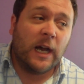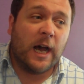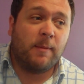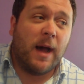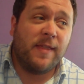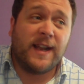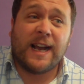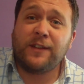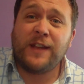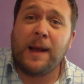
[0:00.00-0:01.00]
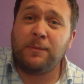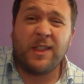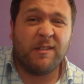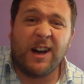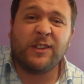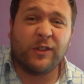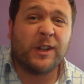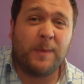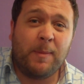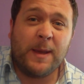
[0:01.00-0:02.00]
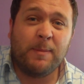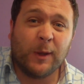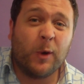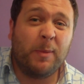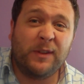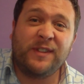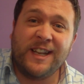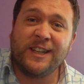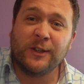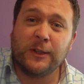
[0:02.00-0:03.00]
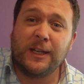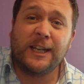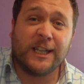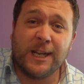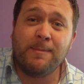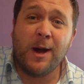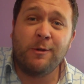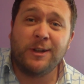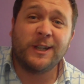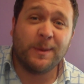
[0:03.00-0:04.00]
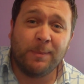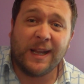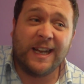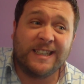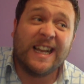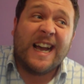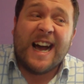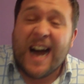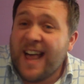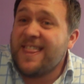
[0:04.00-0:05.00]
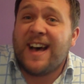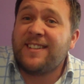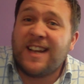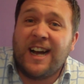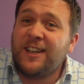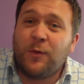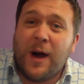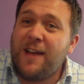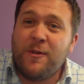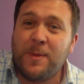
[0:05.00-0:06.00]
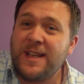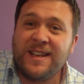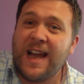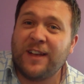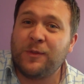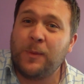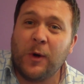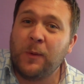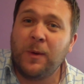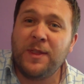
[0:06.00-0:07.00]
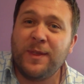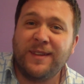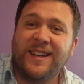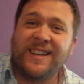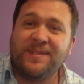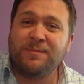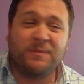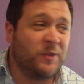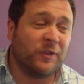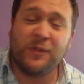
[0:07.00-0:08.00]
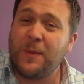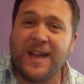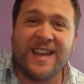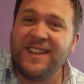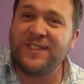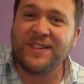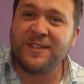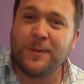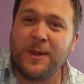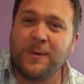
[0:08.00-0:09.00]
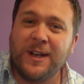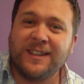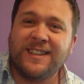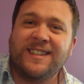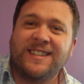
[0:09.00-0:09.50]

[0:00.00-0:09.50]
And then accept that there are just going to be people who are a bit cynical and are going to moan and complain, and that's kind of what everybody has to put up with. It's just the way it is. It's the way of the world.